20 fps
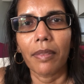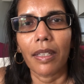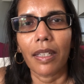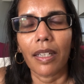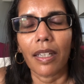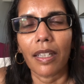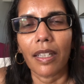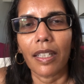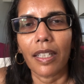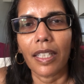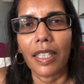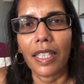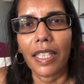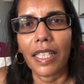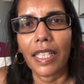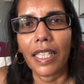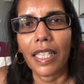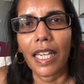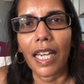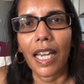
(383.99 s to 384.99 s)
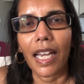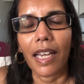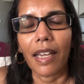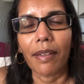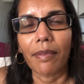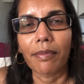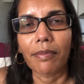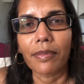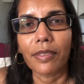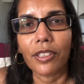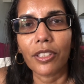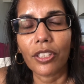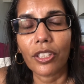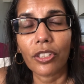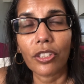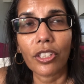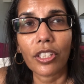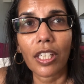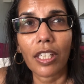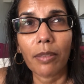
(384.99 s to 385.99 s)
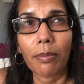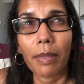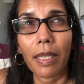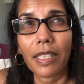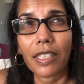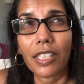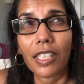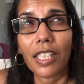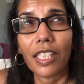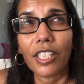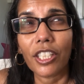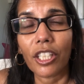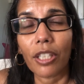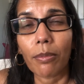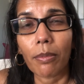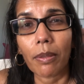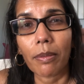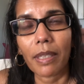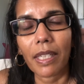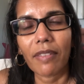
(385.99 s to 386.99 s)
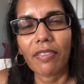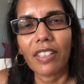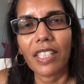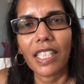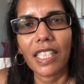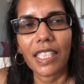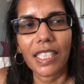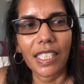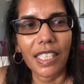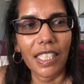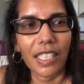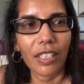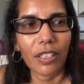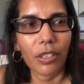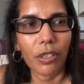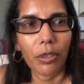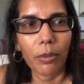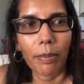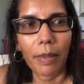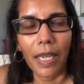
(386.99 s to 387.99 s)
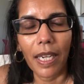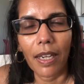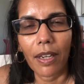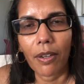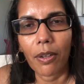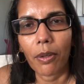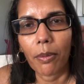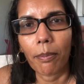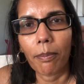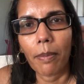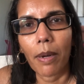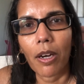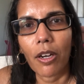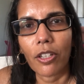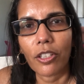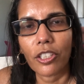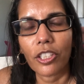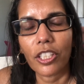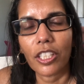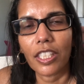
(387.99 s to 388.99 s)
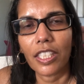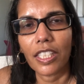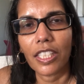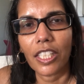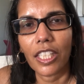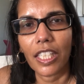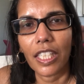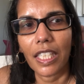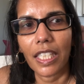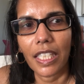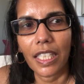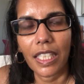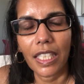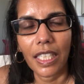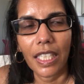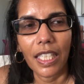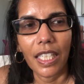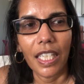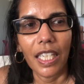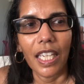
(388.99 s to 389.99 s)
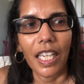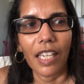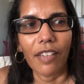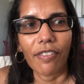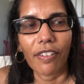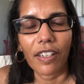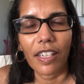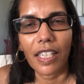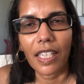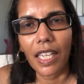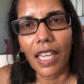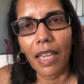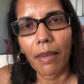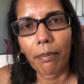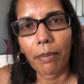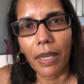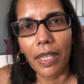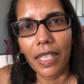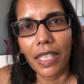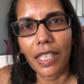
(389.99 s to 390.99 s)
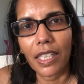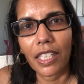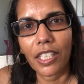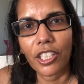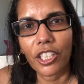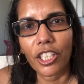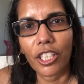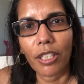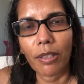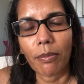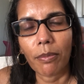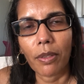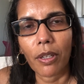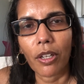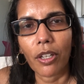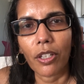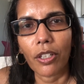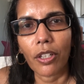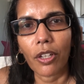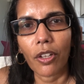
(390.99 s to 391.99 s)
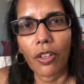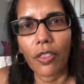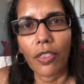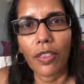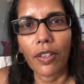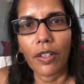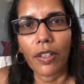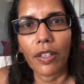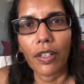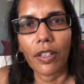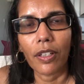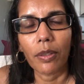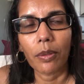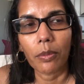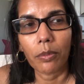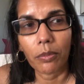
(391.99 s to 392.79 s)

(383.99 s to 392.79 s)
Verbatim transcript: I am due to go back to the gym. I'm giving it till about March this year. If I can get back in the gym and on the